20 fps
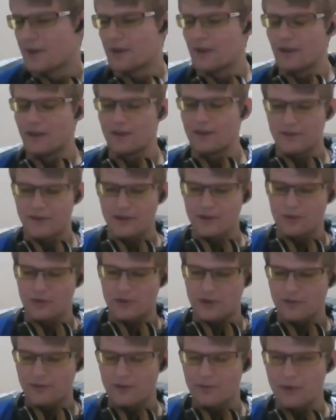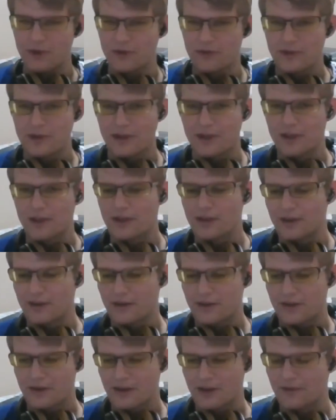These sound great for music and
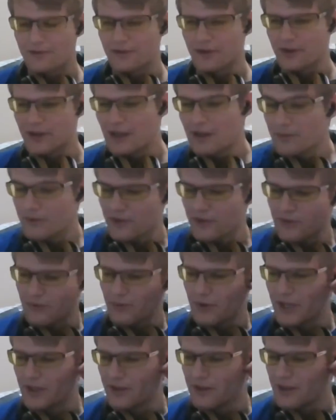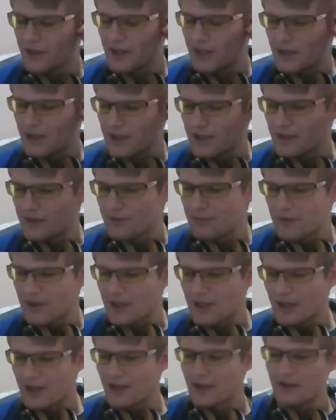for games as well. They
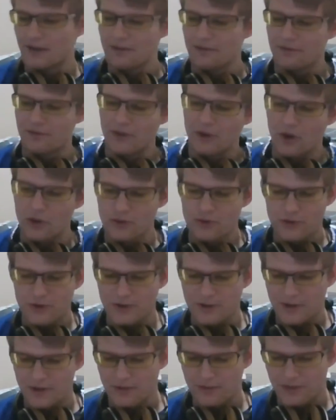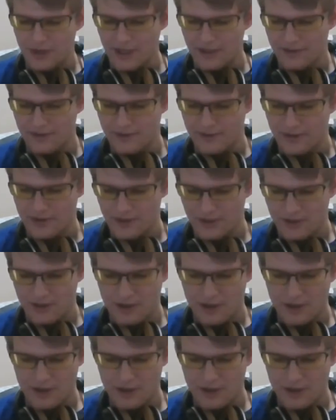have ultra low latency,